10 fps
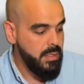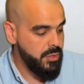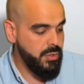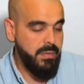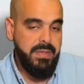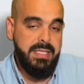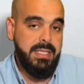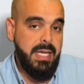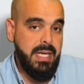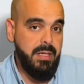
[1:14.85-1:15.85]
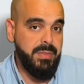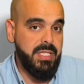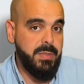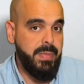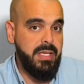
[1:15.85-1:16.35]
So if it's taking up the
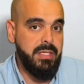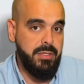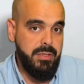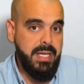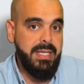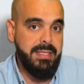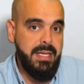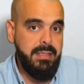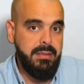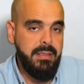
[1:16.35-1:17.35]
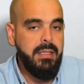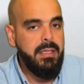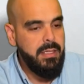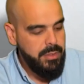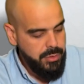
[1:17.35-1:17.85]
space on your nightstand,
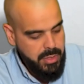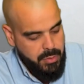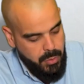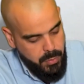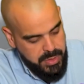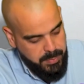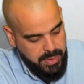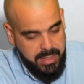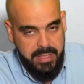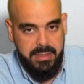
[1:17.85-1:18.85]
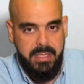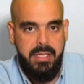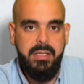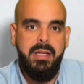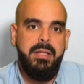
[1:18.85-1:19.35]
you can always plug it into
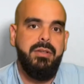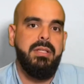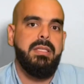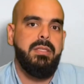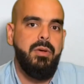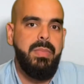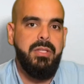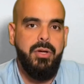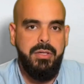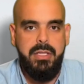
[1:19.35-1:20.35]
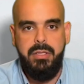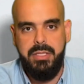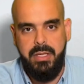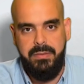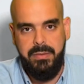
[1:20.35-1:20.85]
here and you could still be charging your
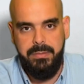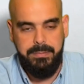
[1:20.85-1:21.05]
cell phone.